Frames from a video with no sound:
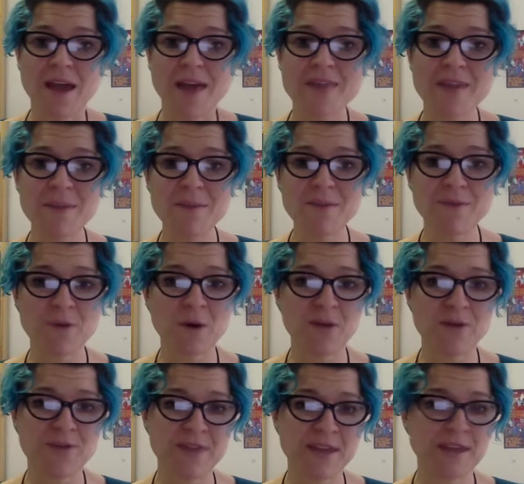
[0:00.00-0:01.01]
And then we've
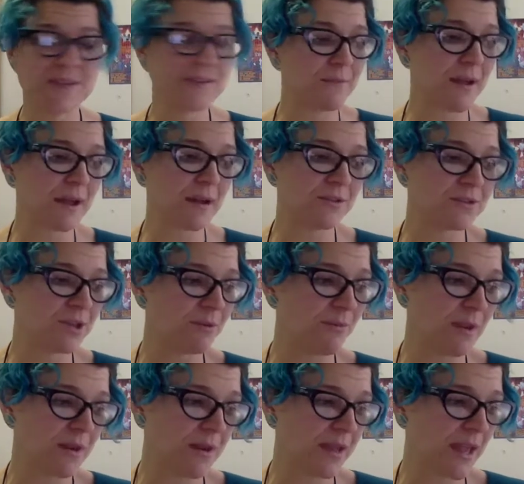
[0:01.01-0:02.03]
got things around
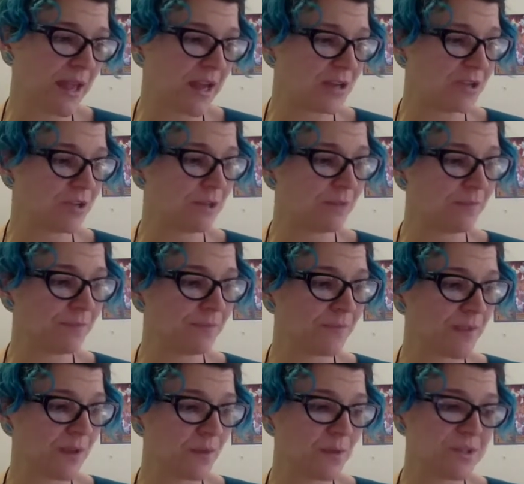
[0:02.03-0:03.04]
communication,
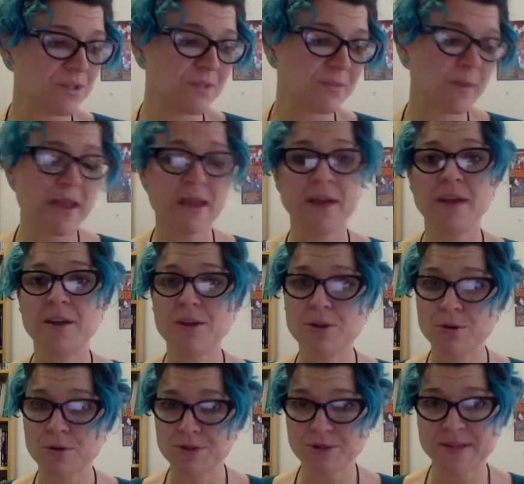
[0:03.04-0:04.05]
which is where
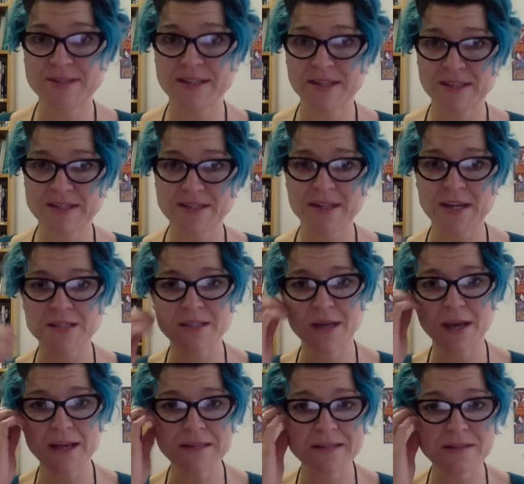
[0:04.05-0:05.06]
you're addressing the set
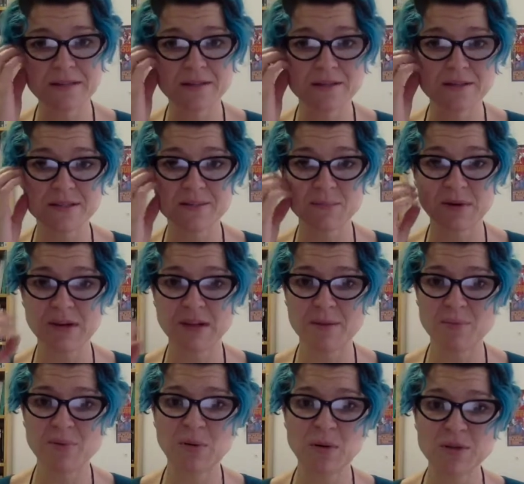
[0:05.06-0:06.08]
task. This is pretty
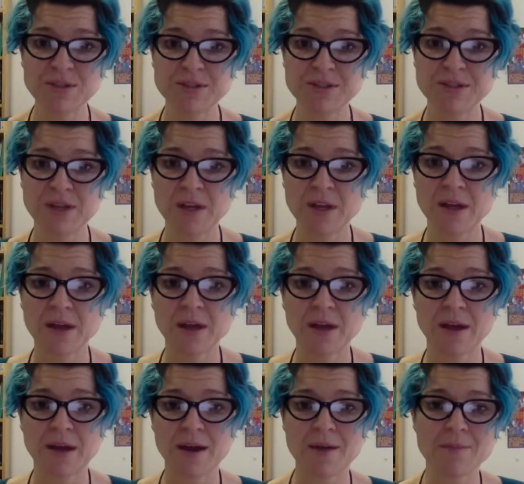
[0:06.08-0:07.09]
important.
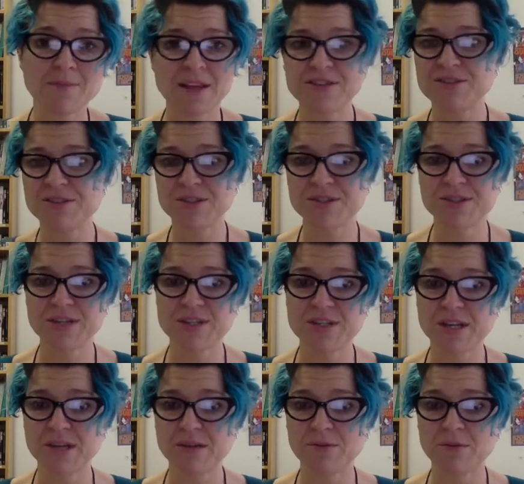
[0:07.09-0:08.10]
That's just a
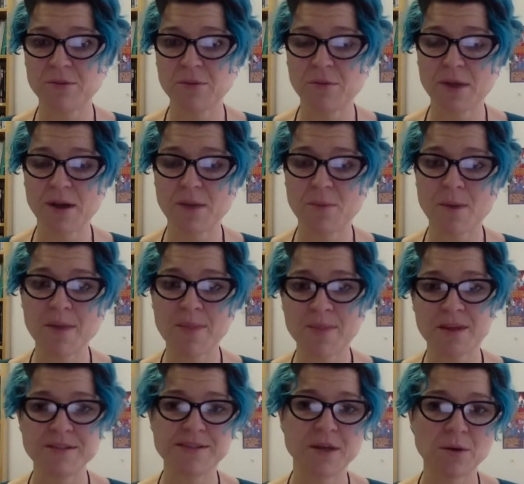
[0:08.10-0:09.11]
general one
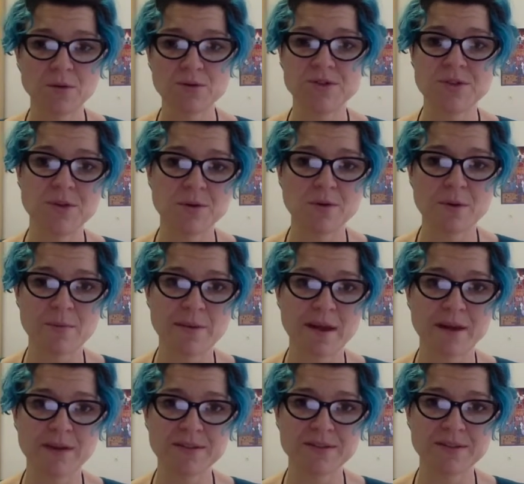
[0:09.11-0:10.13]
that tells you
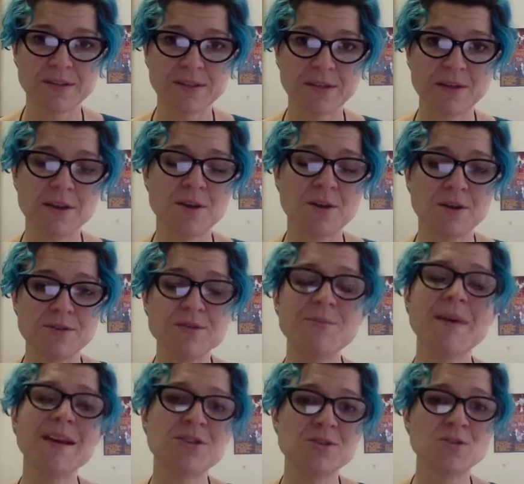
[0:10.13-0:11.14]
about, to
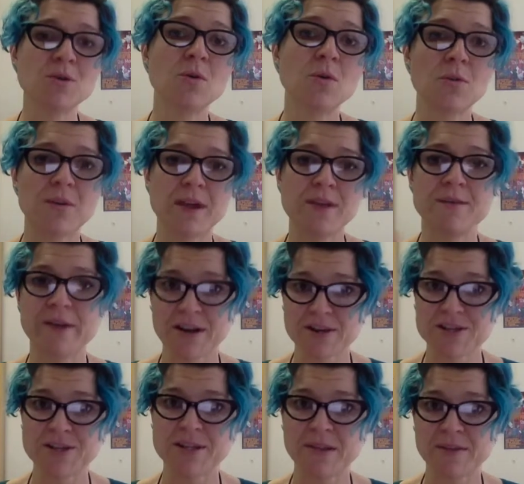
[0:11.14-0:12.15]
make sure that you've
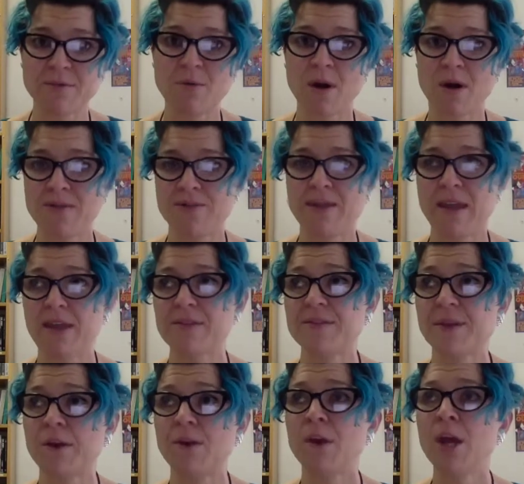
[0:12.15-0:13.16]
actually done the right thing.
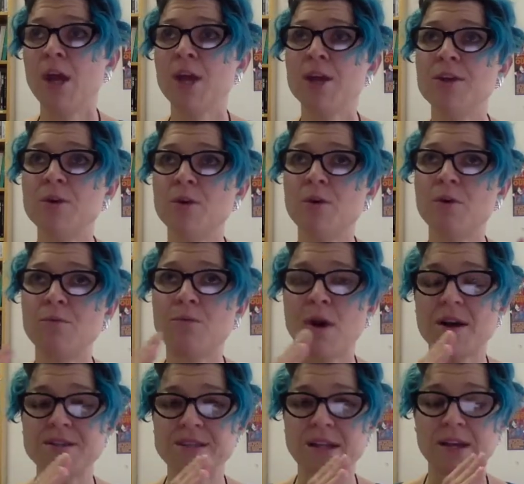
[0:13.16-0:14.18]
So you're
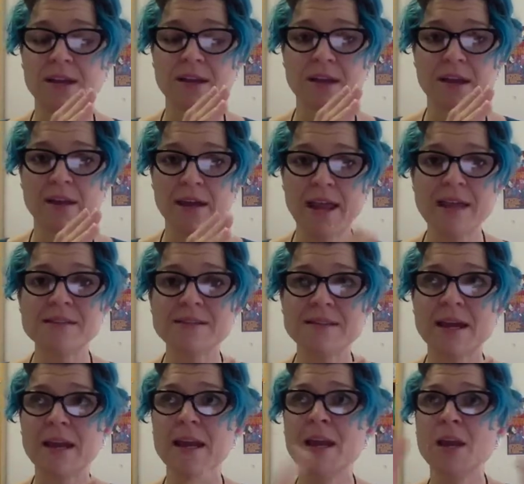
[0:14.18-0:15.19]
writing an
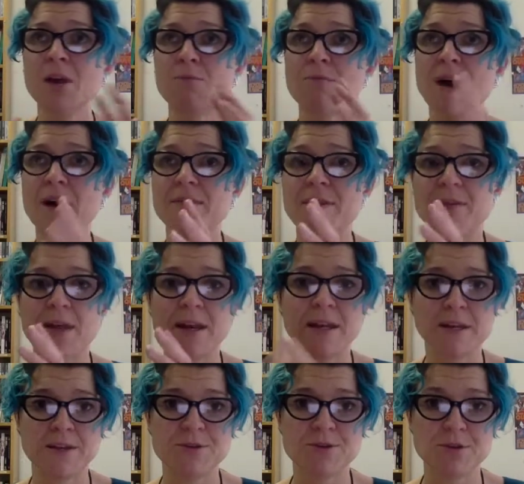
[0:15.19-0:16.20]
essay rather than
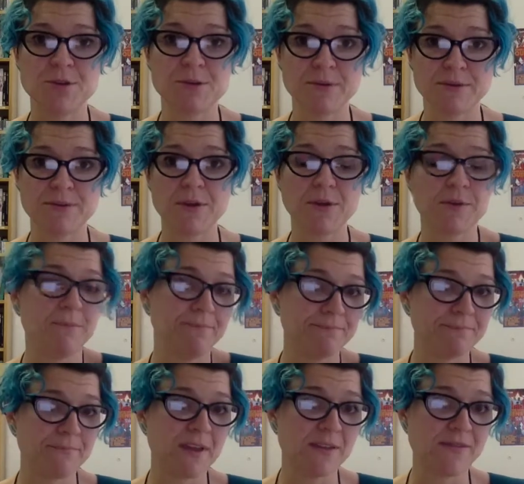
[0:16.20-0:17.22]
a literature review,
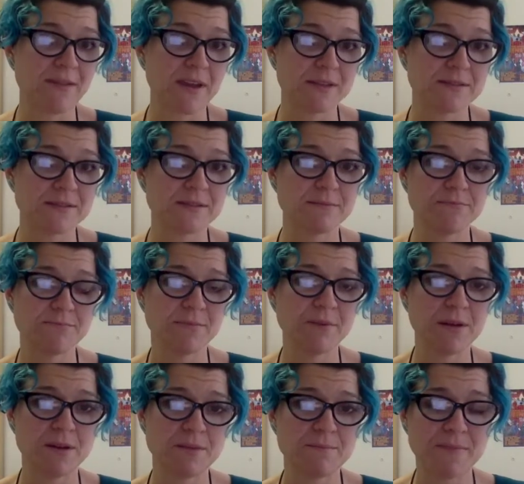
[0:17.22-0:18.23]
if
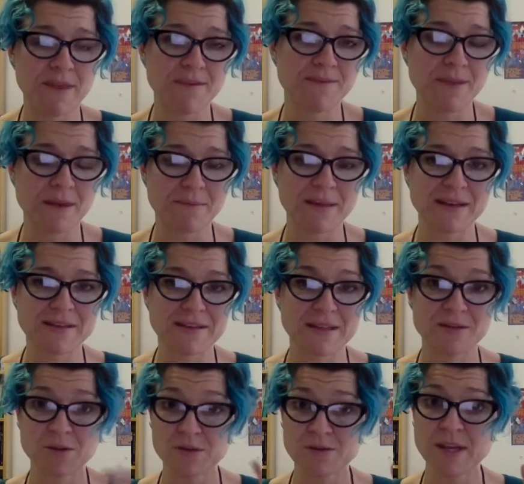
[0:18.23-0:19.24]
that makes
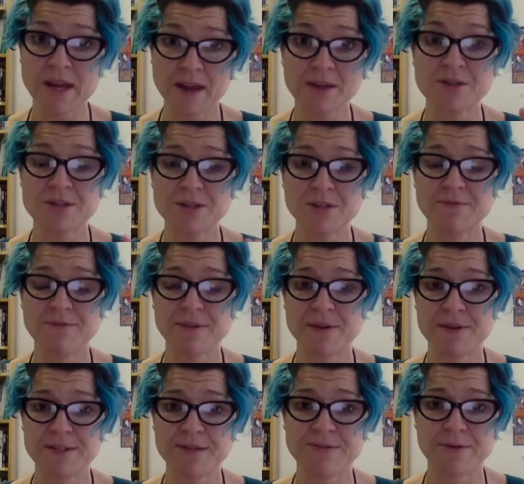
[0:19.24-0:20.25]
sense, because they're actually
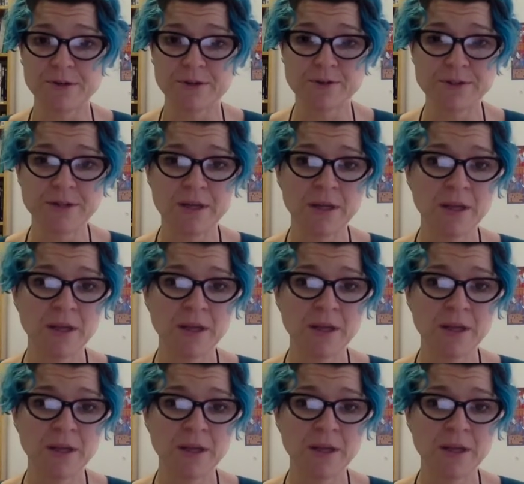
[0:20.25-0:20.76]
very different.